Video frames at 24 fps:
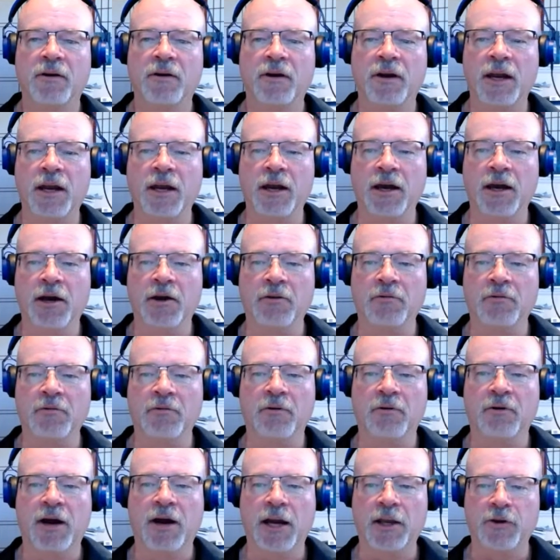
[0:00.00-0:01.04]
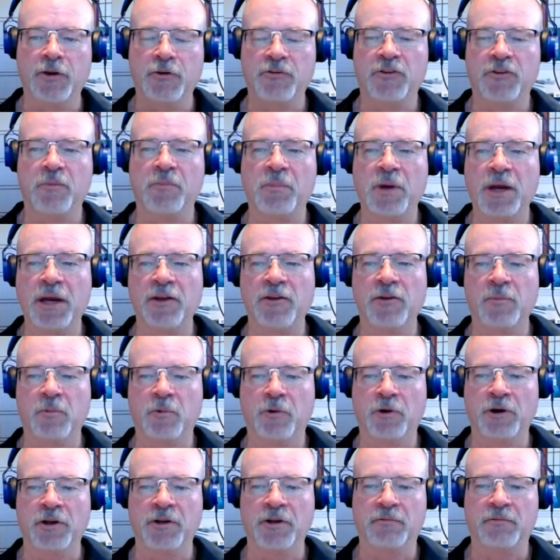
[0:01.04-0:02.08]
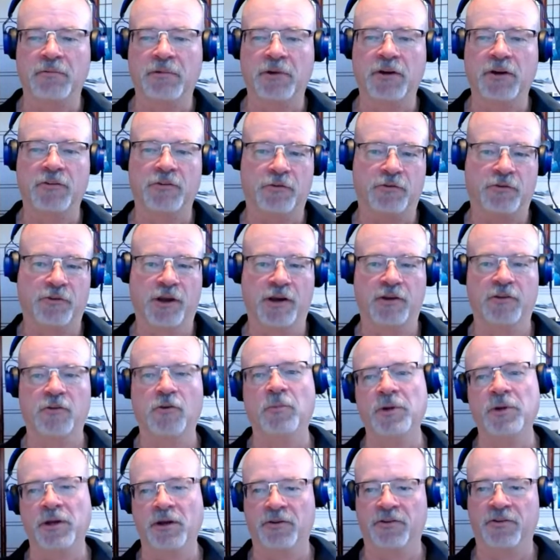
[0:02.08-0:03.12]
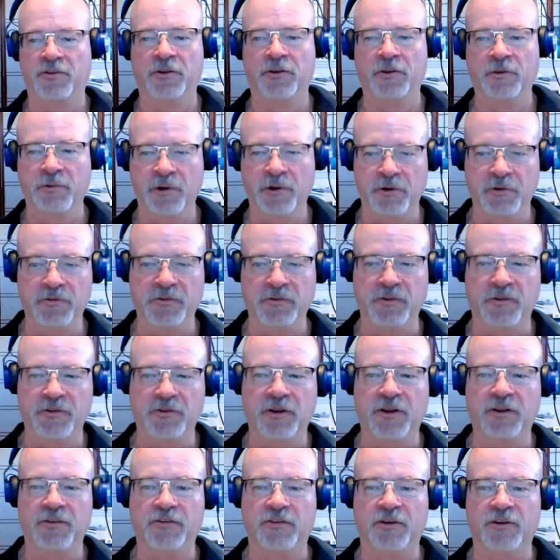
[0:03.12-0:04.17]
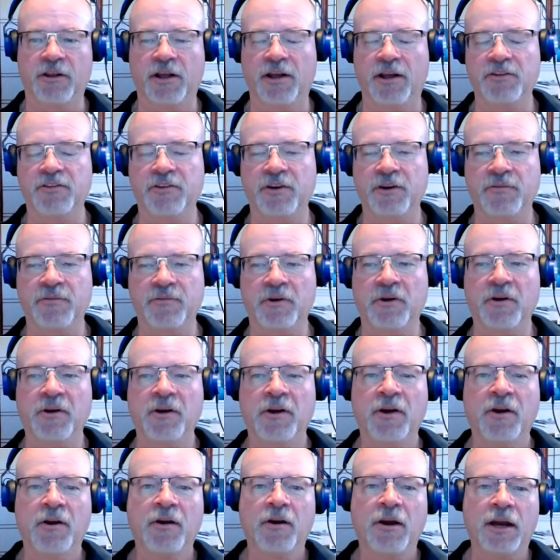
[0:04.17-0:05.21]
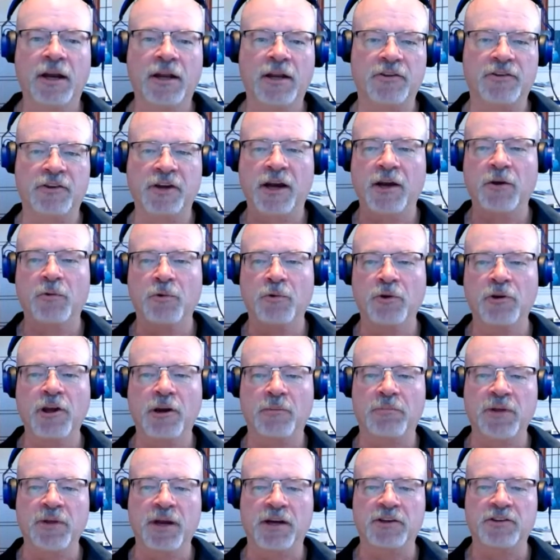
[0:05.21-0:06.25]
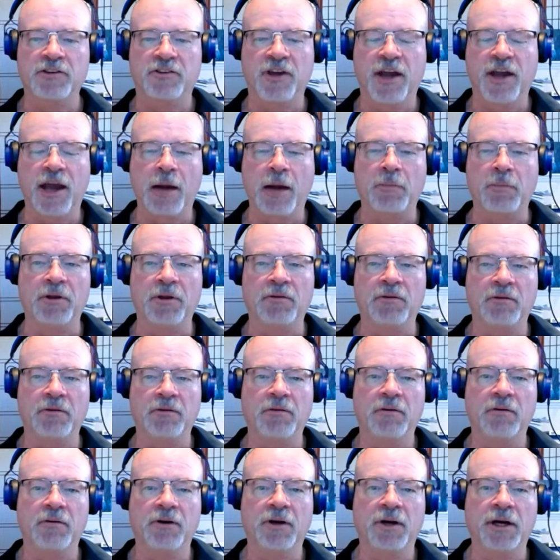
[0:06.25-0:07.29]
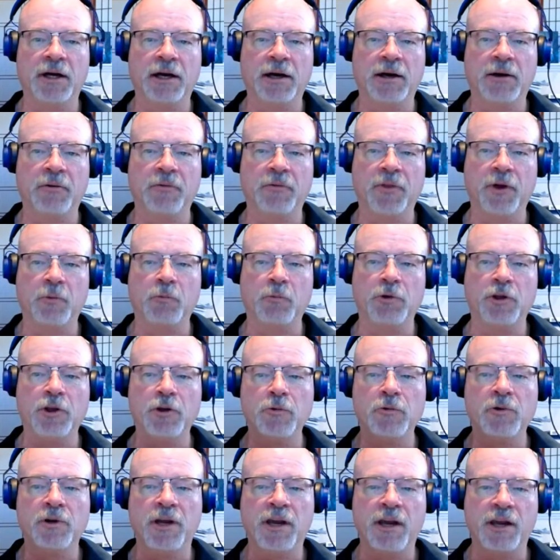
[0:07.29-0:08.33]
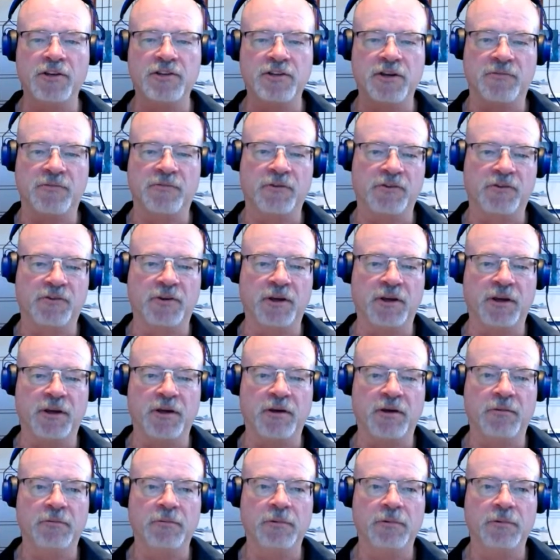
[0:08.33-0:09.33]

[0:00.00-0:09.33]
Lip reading: and I use the Beta in the morning because there's like nobody else on the road, so it's a lot safer. And it's got a really obnoxious habit that when you engage FSD